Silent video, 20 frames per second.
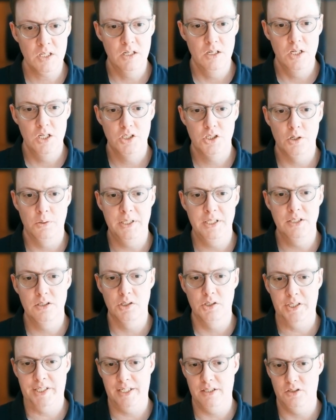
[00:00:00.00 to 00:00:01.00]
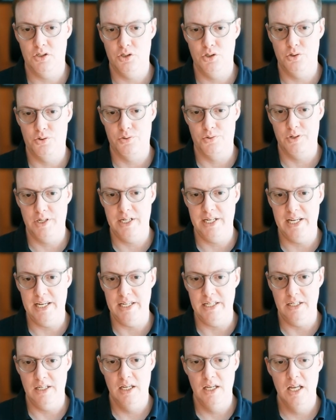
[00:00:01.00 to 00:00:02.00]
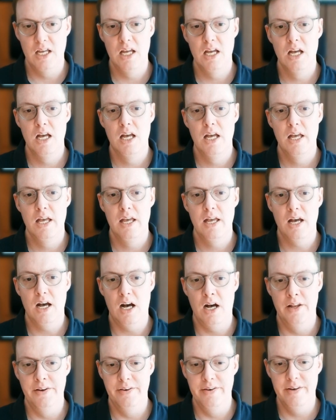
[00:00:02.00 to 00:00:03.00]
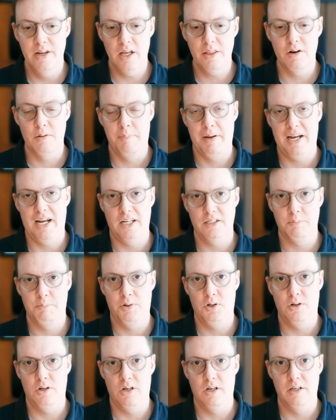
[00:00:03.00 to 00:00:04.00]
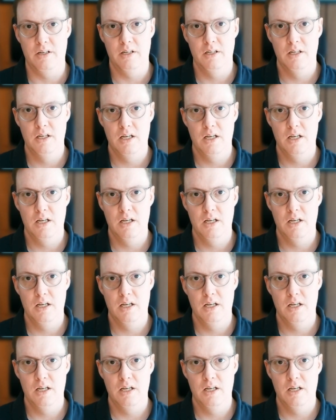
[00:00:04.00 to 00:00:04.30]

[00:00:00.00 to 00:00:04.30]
So he's looking to create another passed pawn,